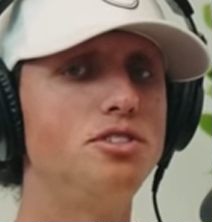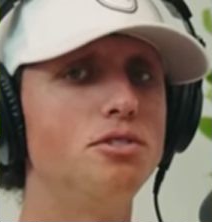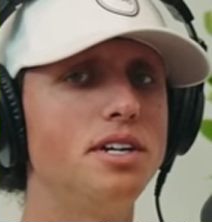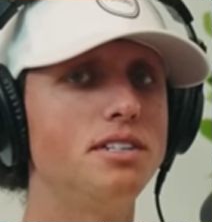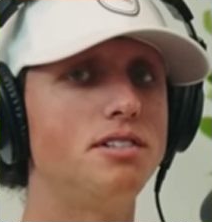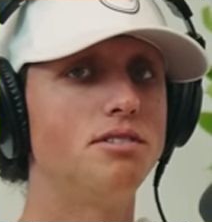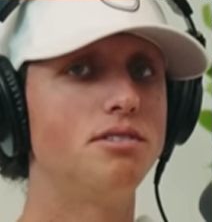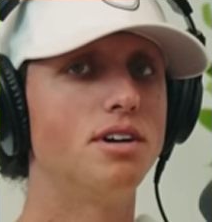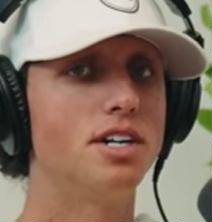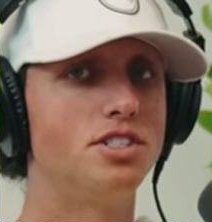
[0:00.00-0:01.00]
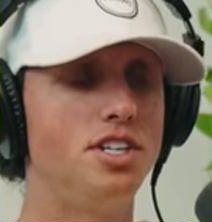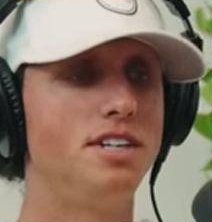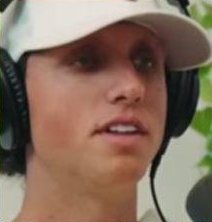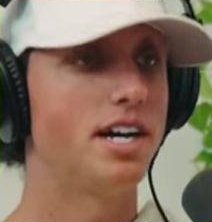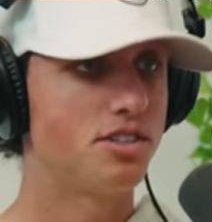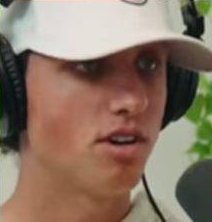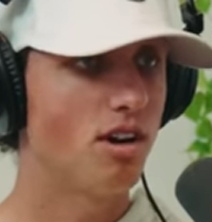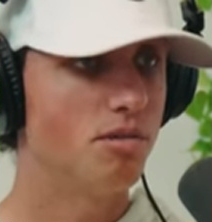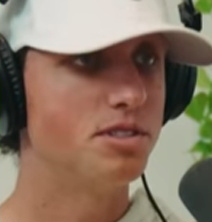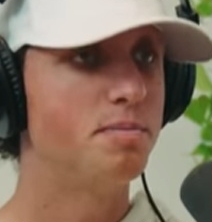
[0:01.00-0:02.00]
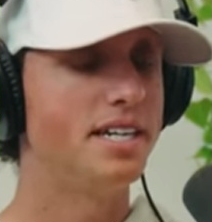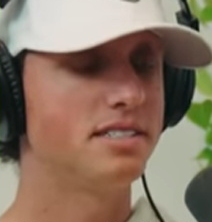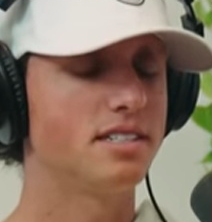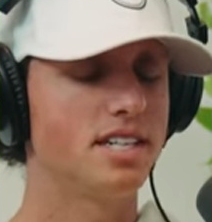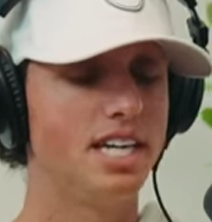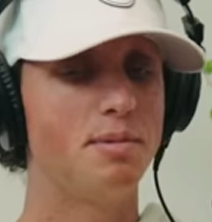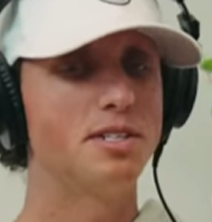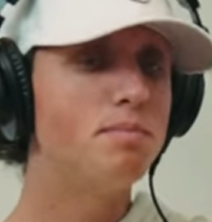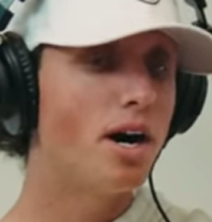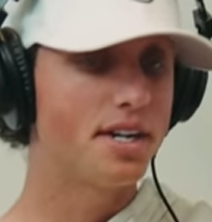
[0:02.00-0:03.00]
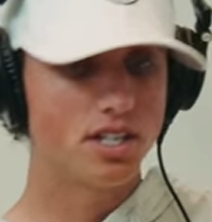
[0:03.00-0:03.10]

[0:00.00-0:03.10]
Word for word: doing to achieve that draw was basically keeping his body